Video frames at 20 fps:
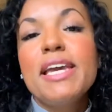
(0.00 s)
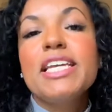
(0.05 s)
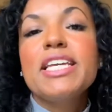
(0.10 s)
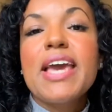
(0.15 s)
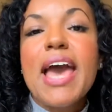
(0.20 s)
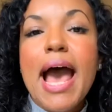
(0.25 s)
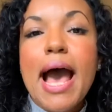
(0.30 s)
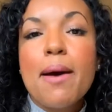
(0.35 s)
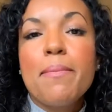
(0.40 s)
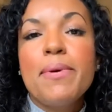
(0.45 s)
Make
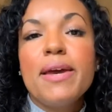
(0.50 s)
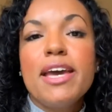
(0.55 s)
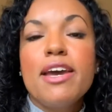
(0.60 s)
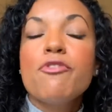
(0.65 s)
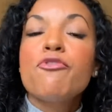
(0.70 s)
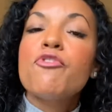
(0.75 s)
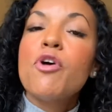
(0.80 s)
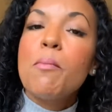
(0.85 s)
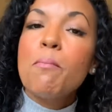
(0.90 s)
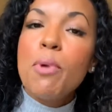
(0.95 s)
You Happy
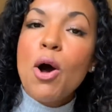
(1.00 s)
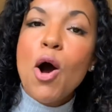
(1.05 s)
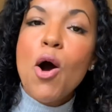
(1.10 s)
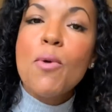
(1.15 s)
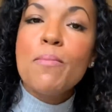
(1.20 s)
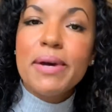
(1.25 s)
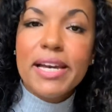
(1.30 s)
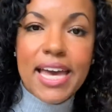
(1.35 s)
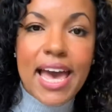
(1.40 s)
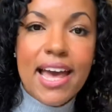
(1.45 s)
from Paul
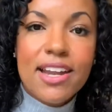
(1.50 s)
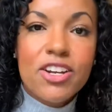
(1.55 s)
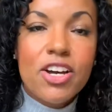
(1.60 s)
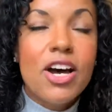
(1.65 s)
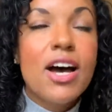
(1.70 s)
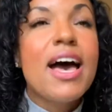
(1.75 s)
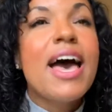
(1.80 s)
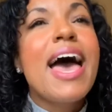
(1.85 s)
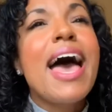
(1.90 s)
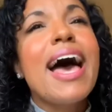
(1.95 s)
McKenna.